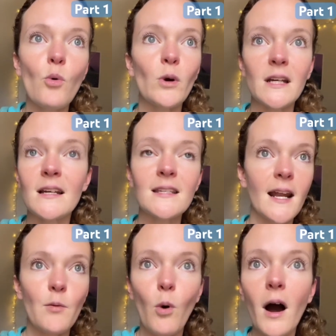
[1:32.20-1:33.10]
what it is that
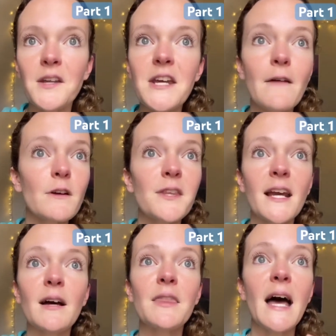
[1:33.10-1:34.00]
I want.
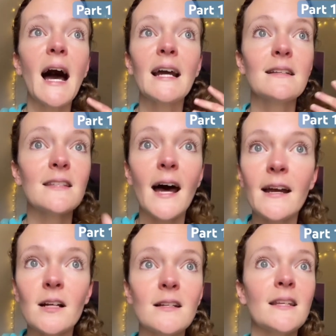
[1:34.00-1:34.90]
Everything that I
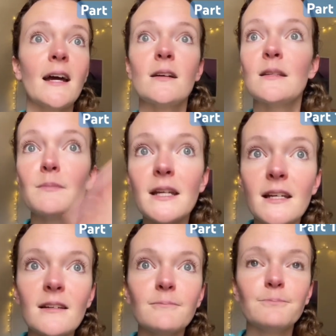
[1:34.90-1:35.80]
desire desires
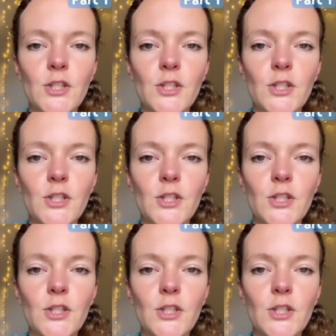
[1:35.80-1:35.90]
me.